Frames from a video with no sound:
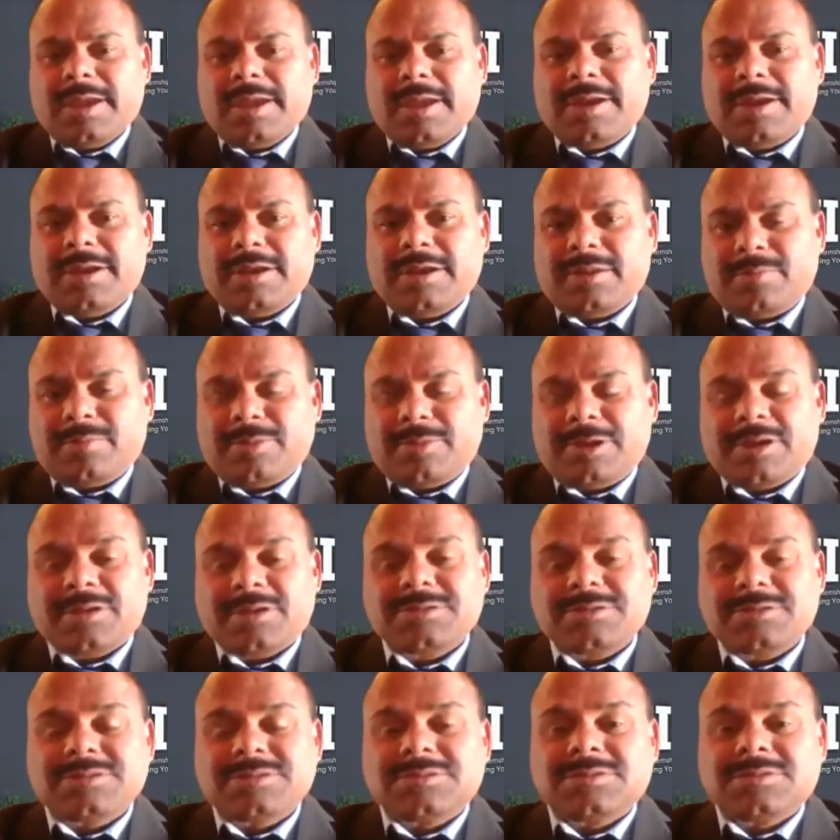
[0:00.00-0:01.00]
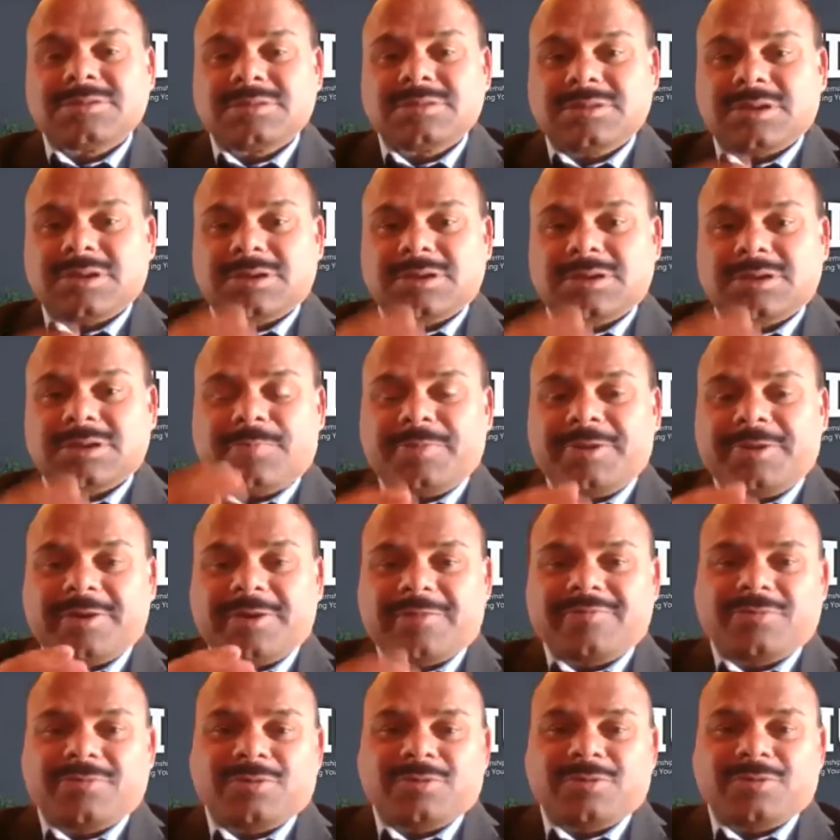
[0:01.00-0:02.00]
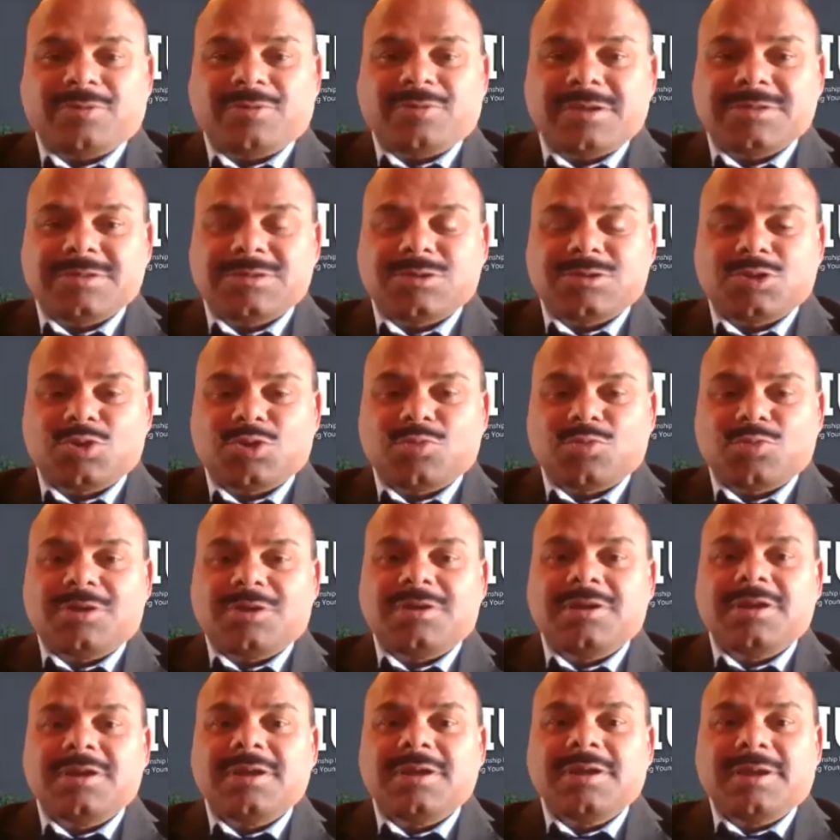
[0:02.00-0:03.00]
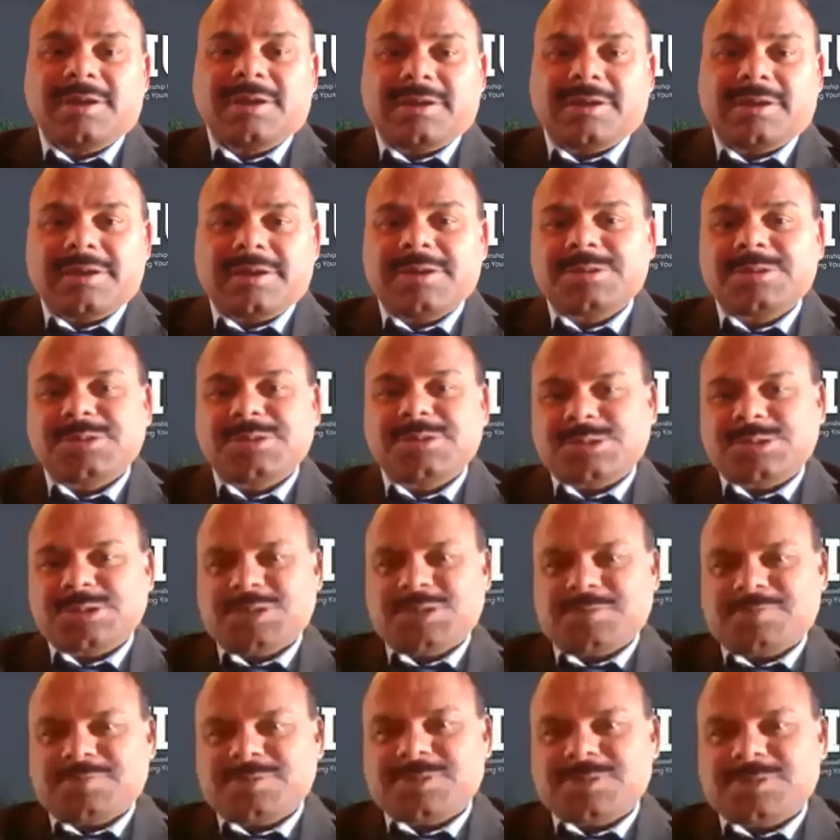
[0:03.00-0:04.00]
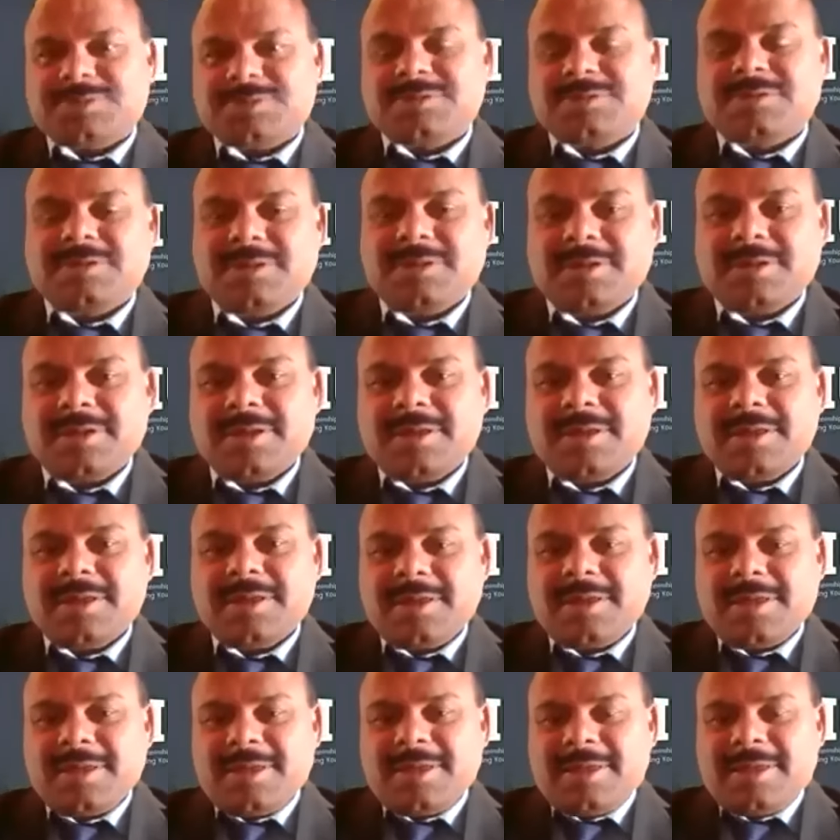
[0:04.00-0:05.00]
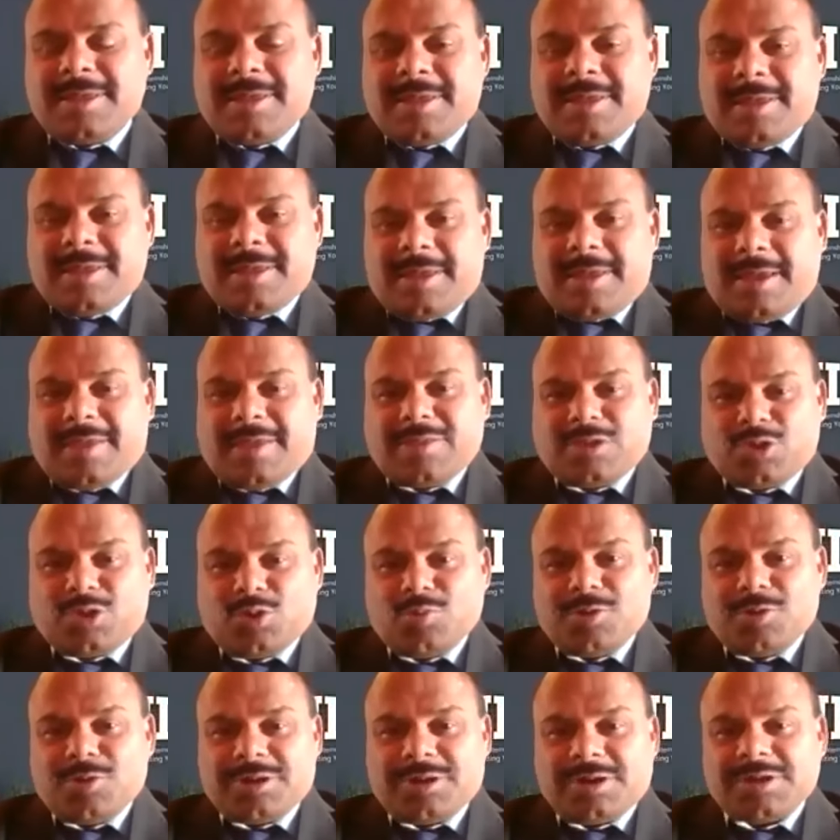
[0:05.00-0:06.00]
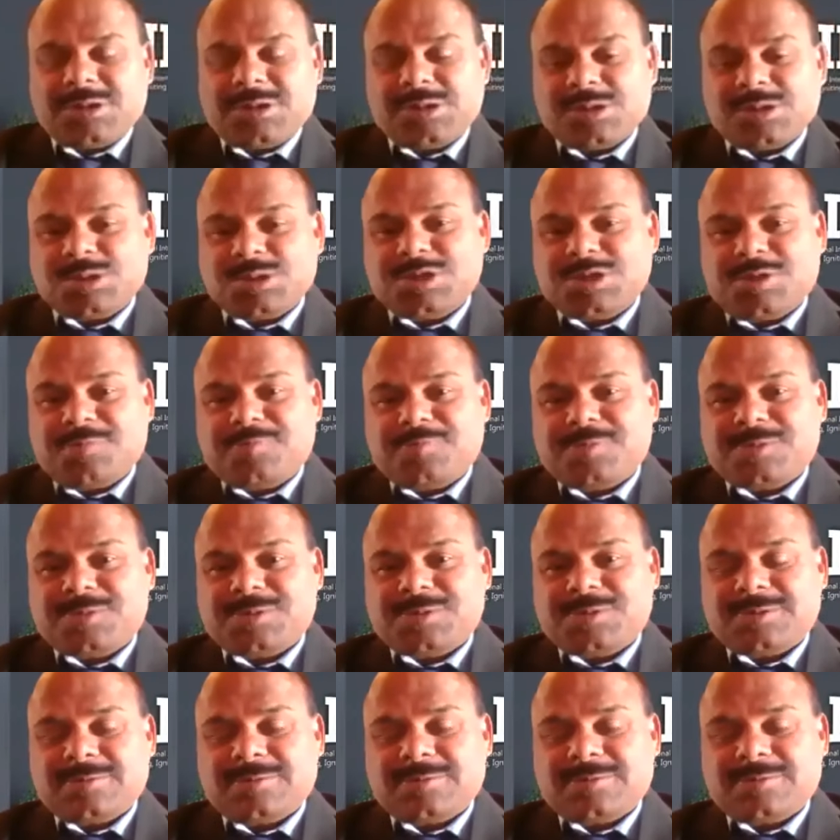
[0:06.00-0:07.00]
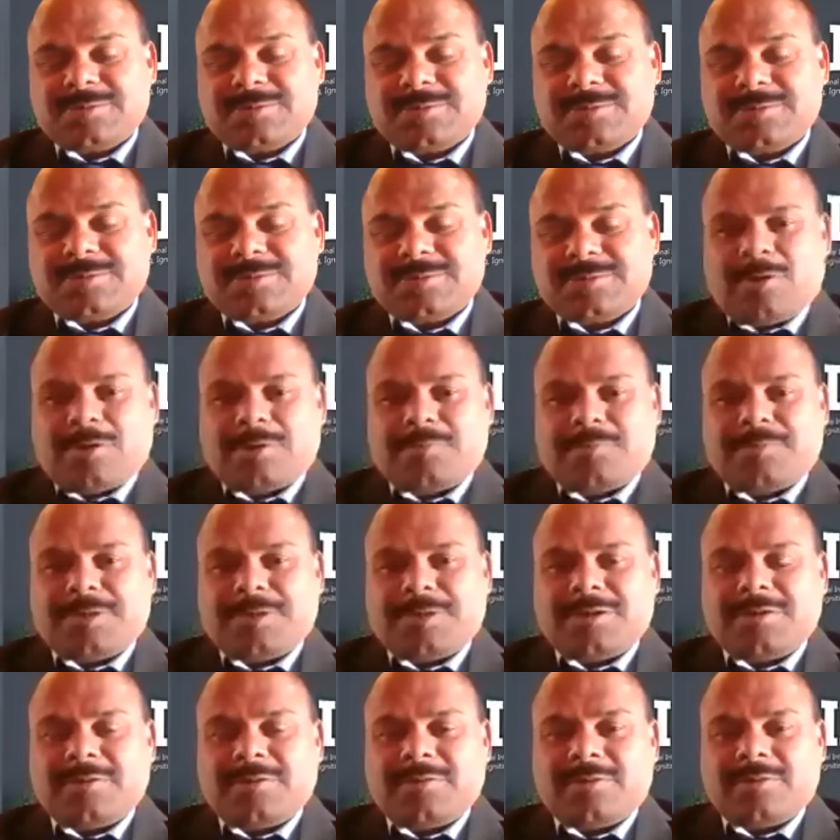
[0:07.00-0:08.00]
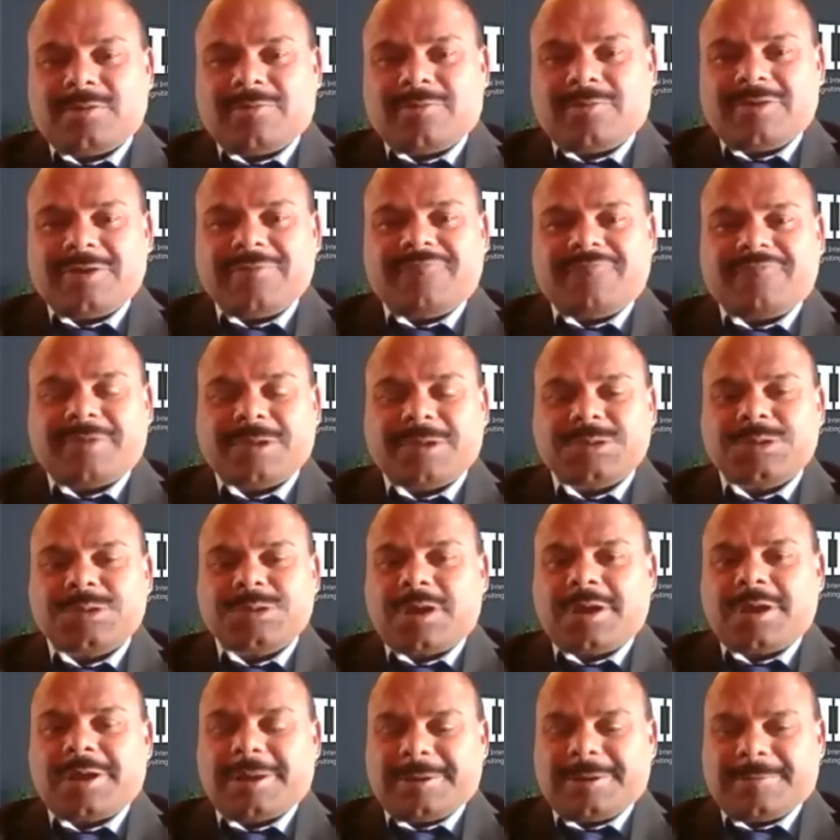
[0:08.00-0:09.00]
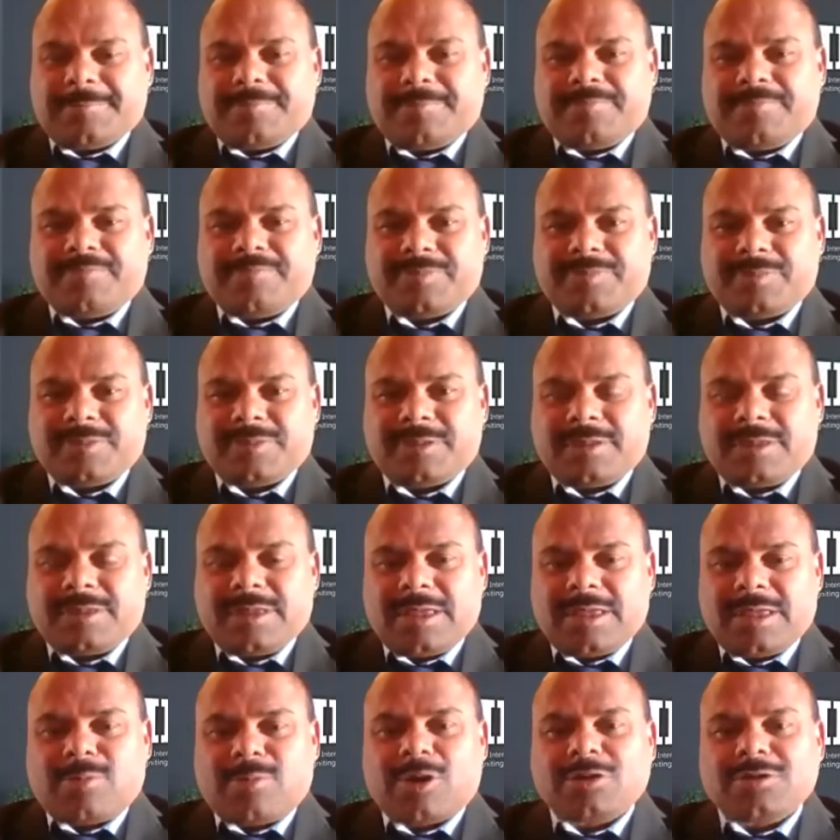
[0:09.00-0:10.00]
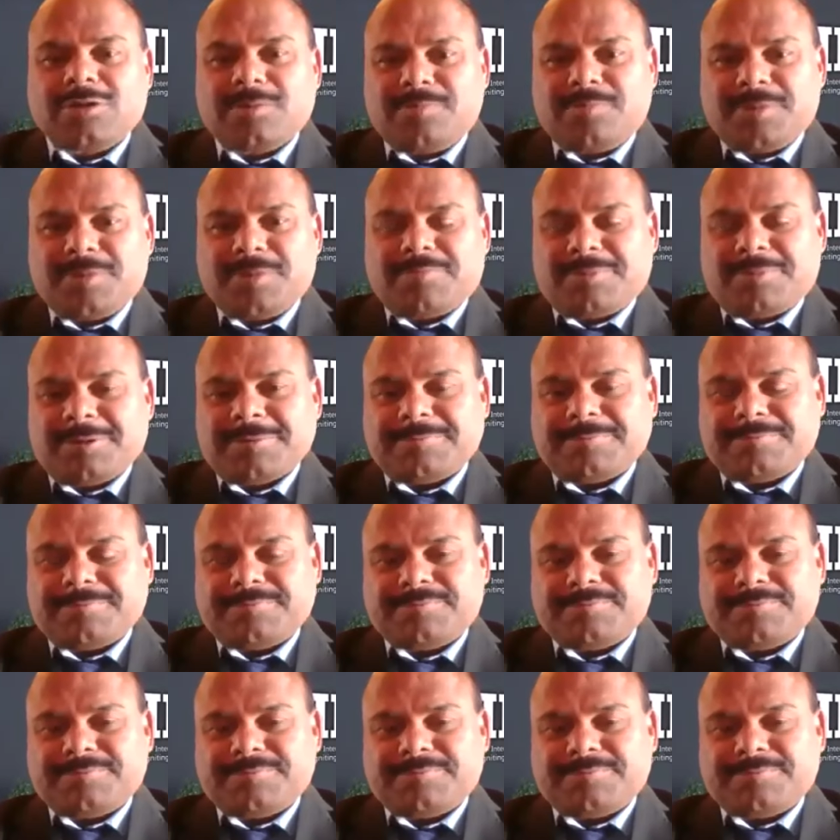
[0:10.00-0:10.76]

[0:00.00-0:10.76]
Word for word: And uh, because the topic of today is human relationships. And the human relationships are being very fragile among the people.